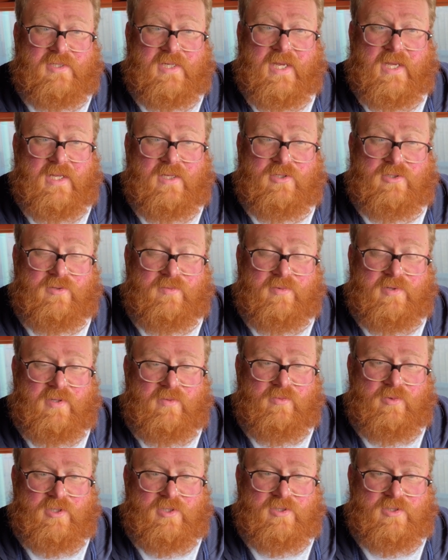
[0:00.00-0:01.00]
taking
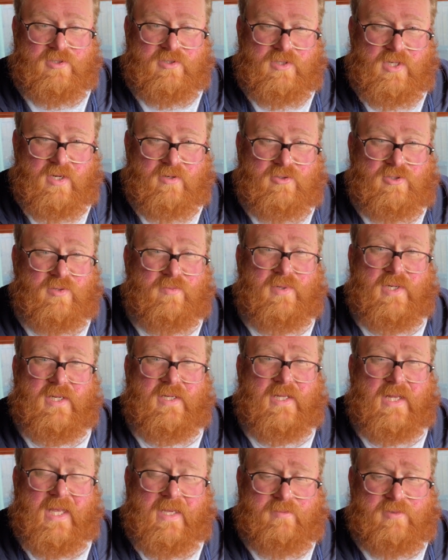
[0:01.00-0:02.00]
something which somebody
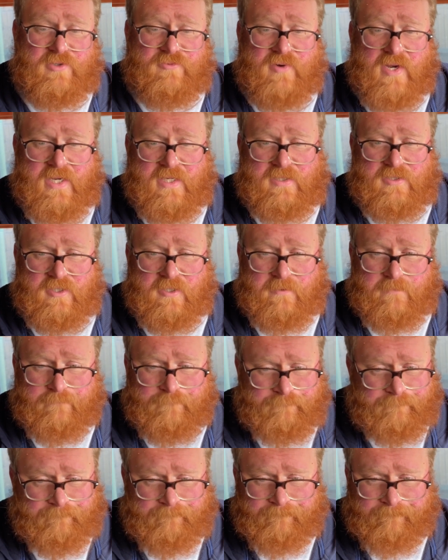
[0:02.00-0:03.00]
claims a right to.
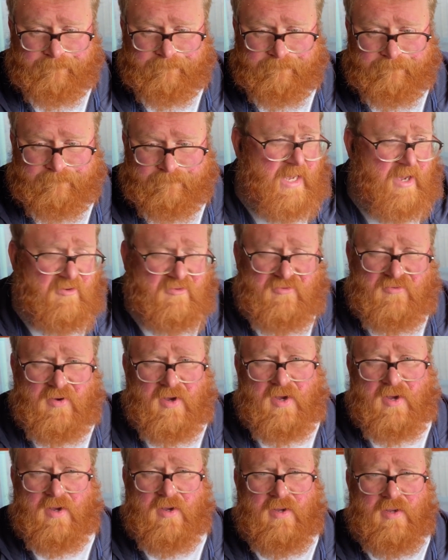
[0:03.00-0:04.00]
How
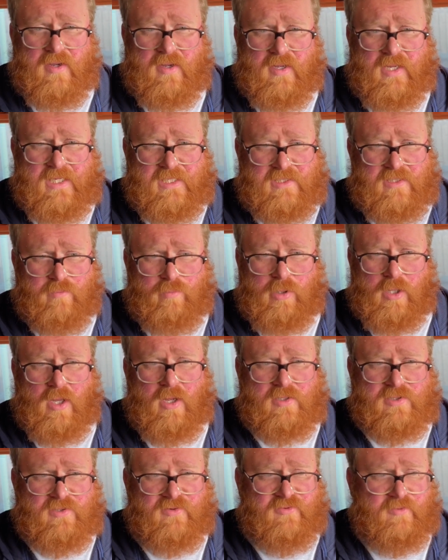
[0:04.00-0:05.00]
far is the
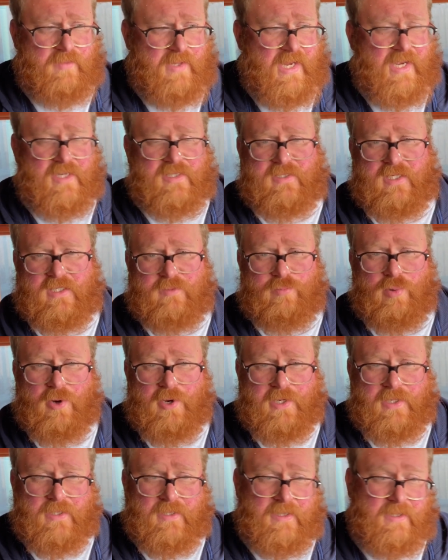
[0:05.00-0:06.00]
plot from the access point?